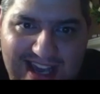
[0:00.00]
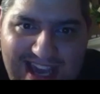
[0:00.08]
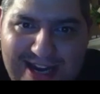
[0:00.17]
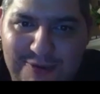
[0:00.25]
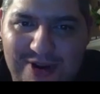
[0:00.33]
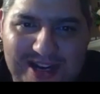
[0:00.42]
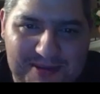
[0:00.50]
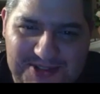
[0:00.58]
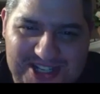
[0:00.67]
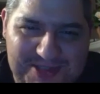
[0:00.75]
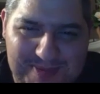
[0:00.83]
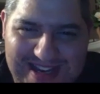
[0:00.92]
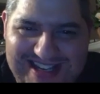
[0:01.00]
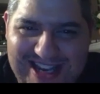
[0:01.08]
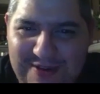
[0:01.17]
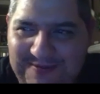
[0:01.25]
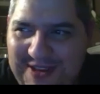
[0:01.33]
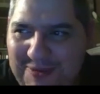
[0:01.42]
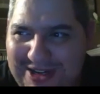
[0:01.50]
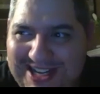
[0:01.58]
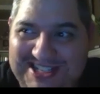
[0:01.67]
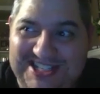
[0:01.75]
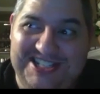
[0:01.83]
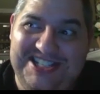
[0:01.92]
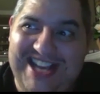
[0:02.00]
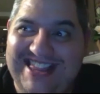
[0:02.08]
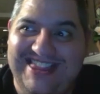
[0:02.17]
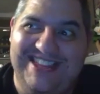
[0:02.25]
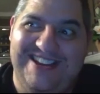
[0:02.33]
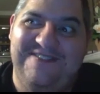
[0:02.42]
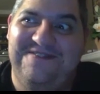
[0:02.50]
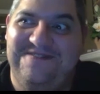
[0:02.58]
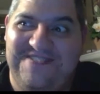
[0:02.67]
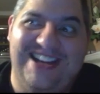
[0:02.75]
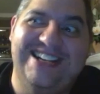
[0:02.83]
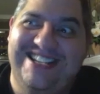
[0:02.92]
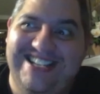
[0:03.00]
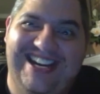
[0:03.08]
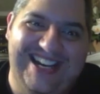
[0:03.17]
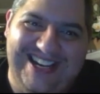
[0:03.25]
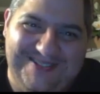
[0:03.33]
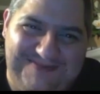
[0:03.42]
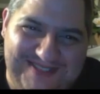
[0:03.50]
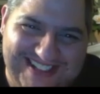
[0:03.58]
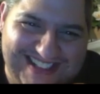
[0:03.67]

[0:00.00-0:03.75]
It would have just been you if you would have just shut the fuck up.